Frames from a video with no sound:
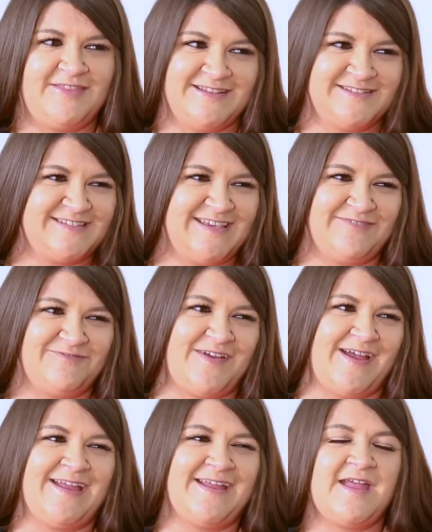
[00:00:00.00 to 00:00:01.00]
than
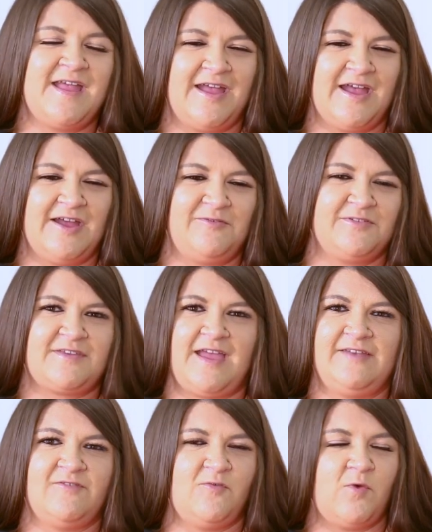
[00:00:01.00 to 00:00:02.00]
CFI. I was kind of a